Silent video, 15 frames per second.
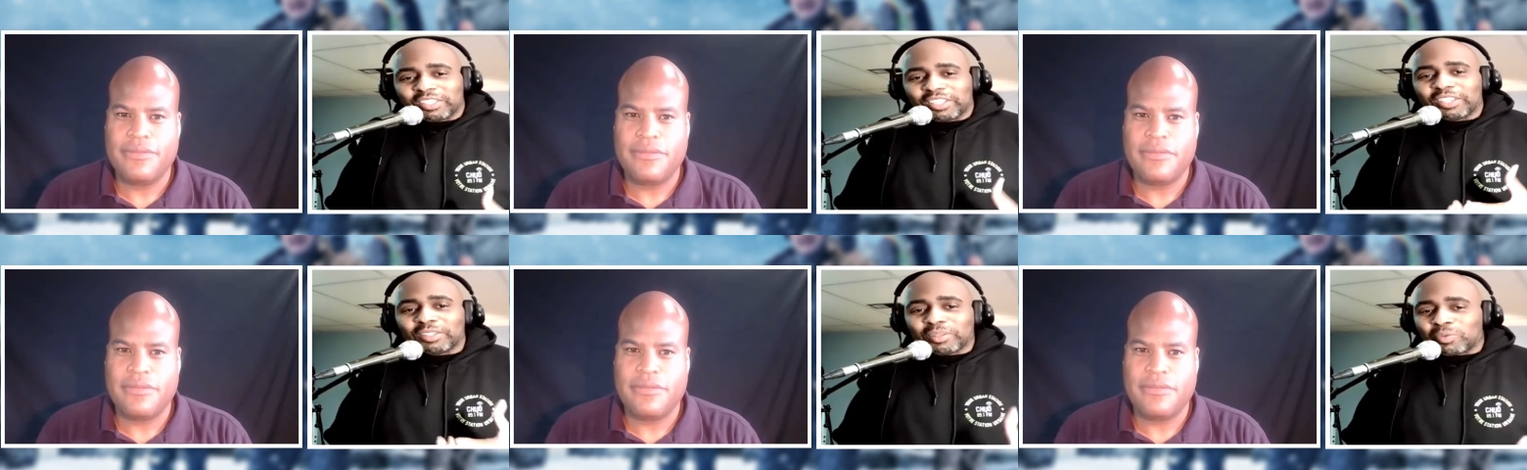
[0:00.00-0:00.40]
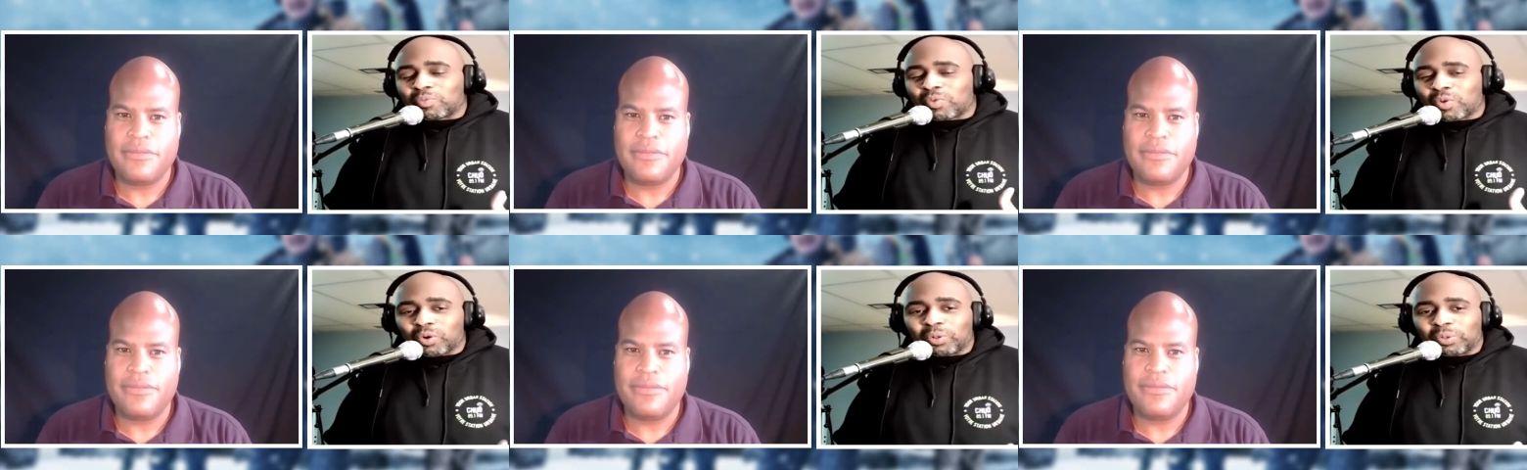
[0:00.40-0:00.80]

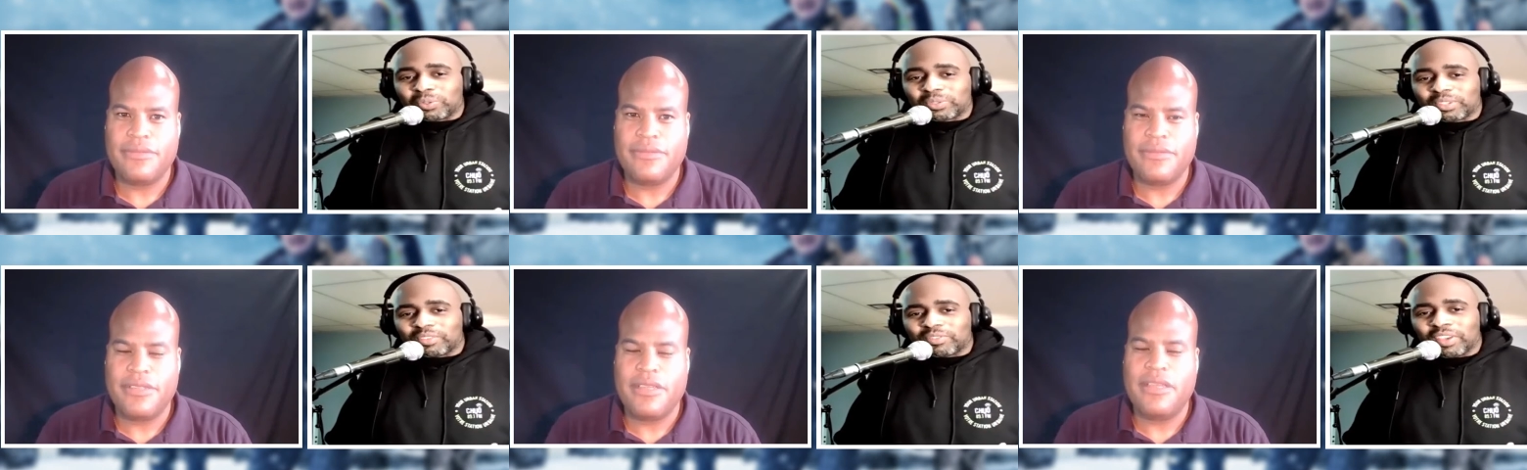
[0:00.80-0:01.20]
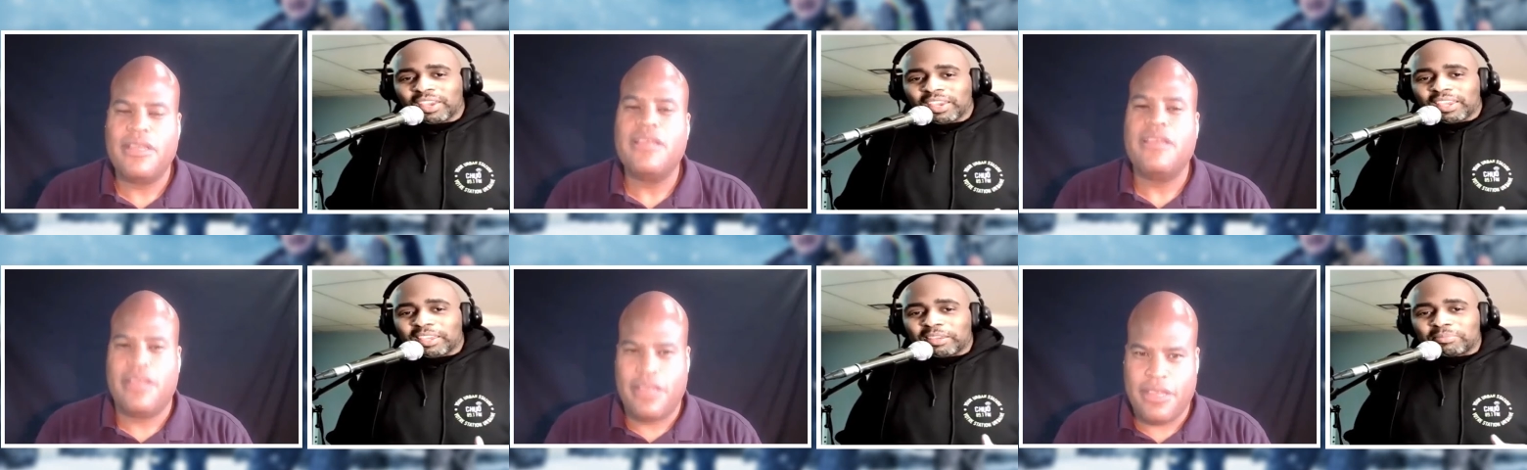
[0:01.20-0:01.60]
Speaker 1: leading roles of
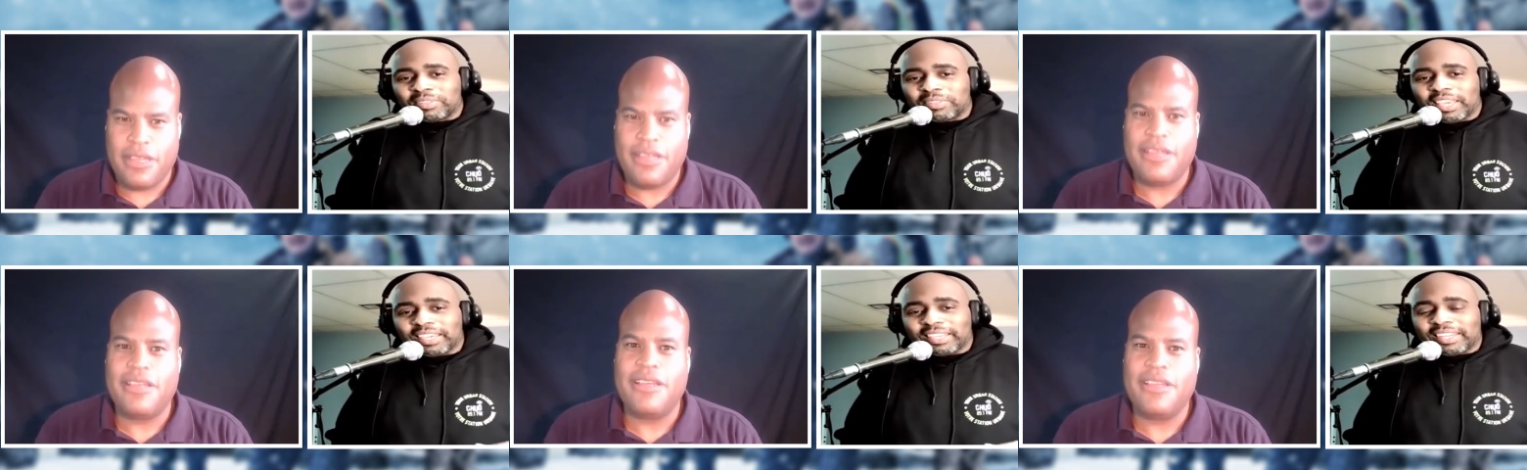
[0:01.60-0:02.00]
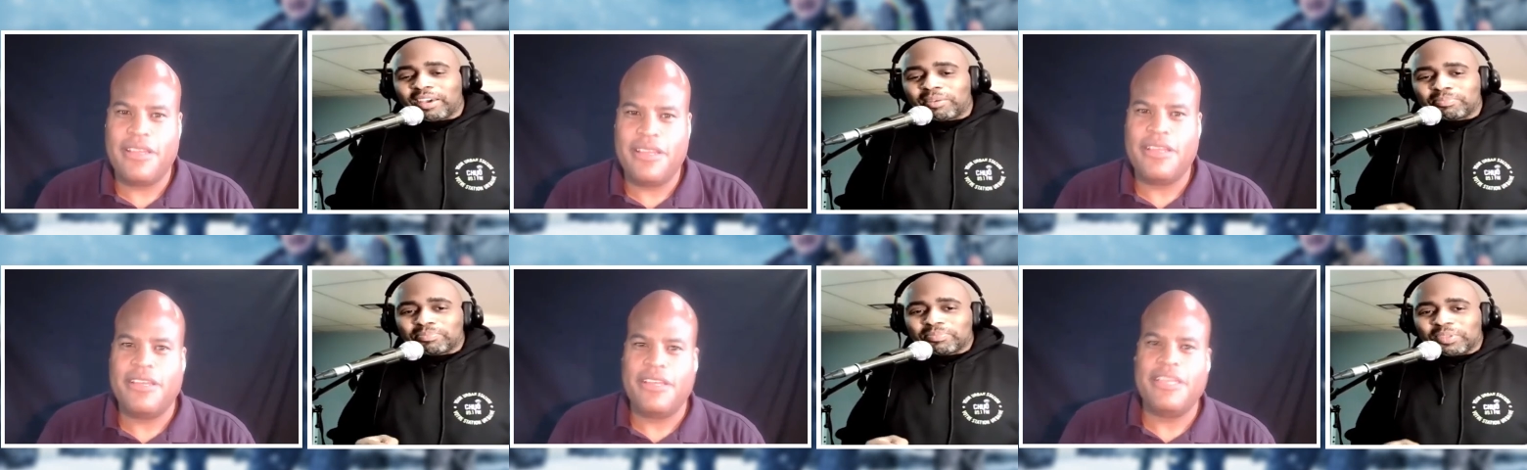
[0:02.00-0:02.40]
him taking
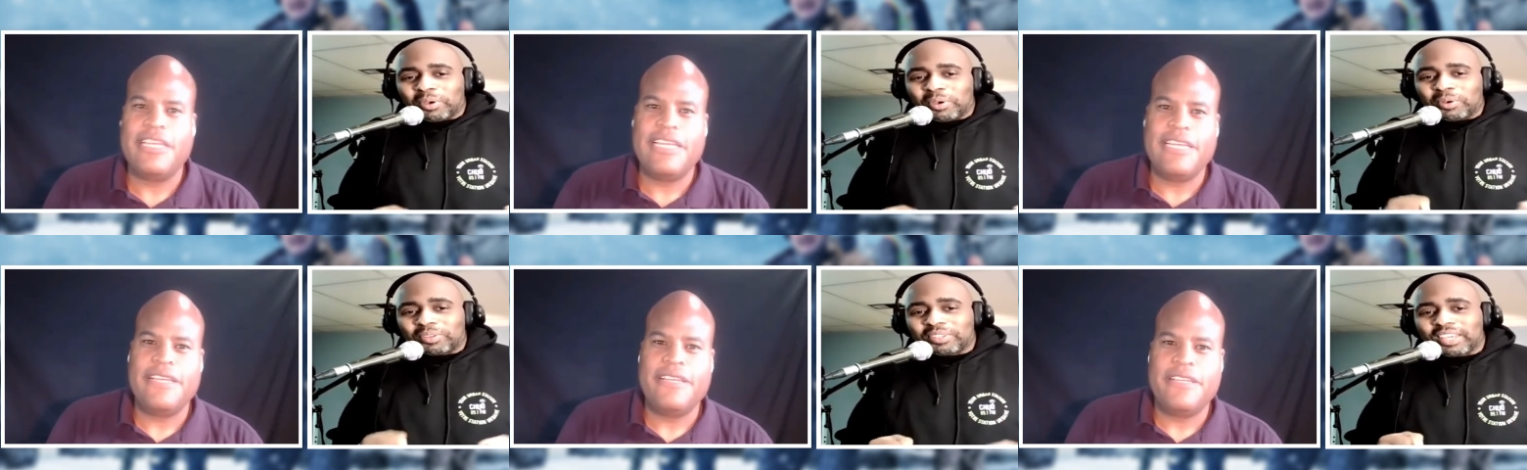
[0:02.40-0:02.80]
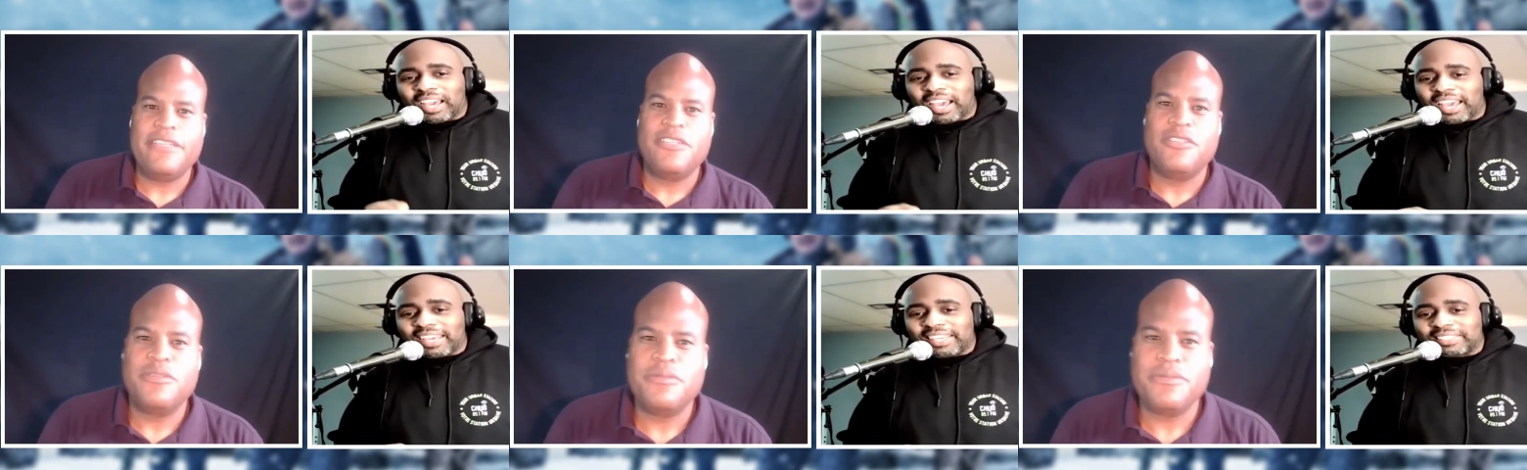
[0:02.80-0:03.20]
out you know
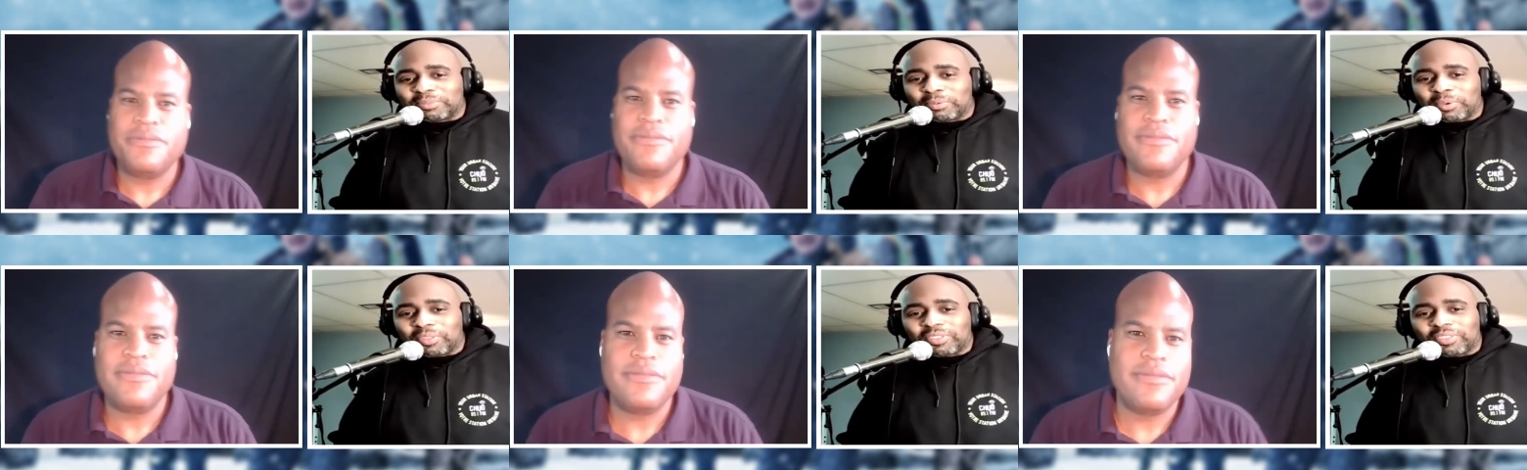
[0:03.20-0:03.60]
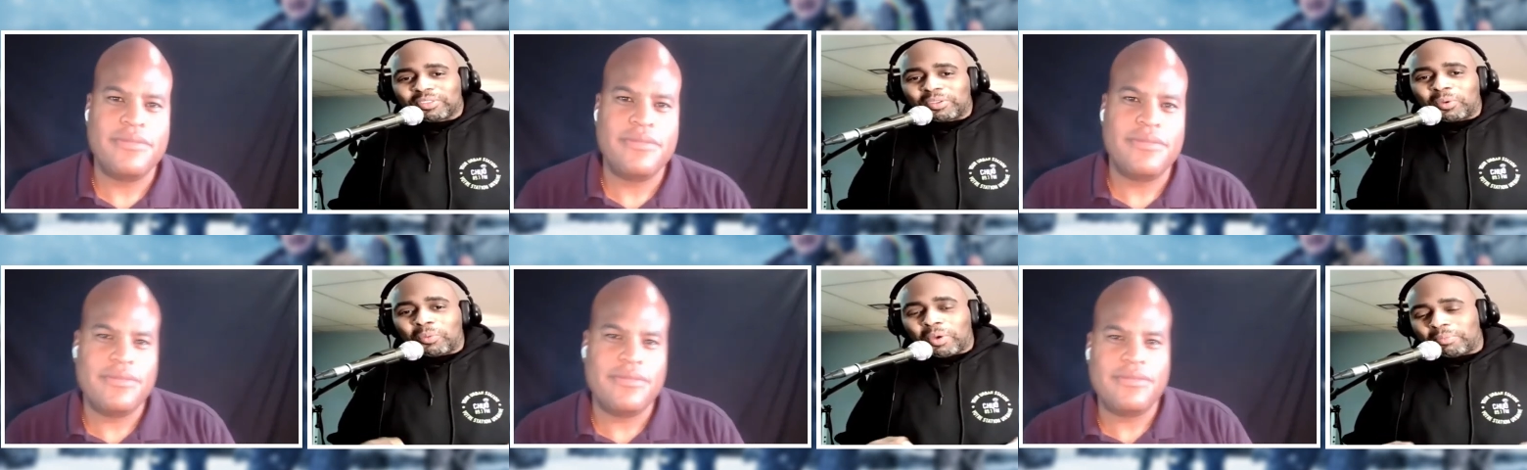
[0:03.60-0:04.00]
guys with
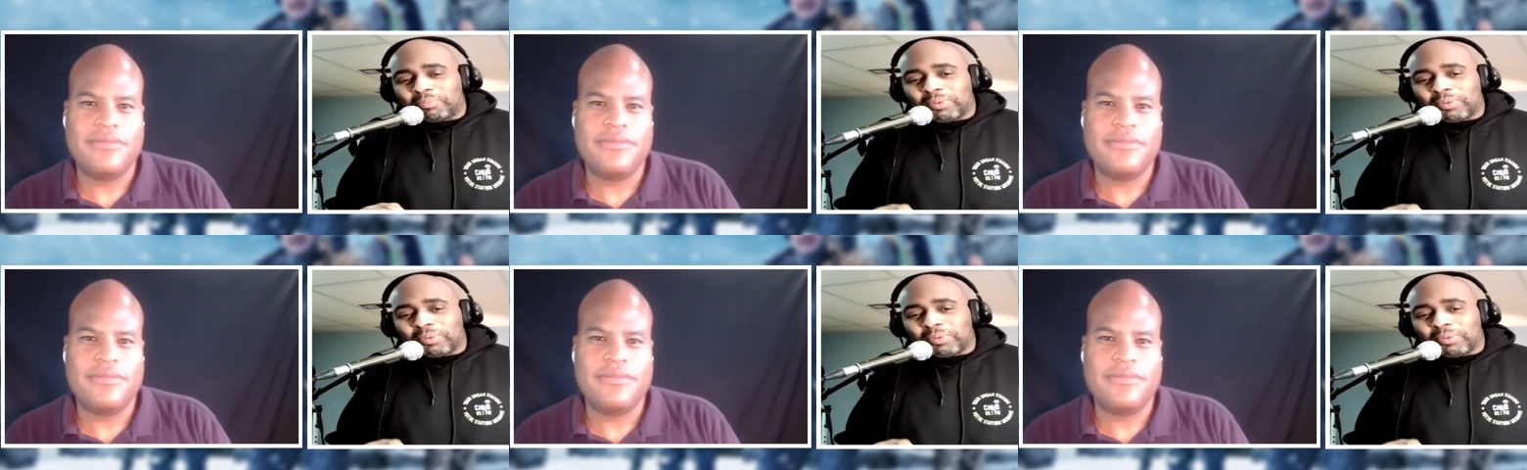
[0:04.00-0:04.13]
you know one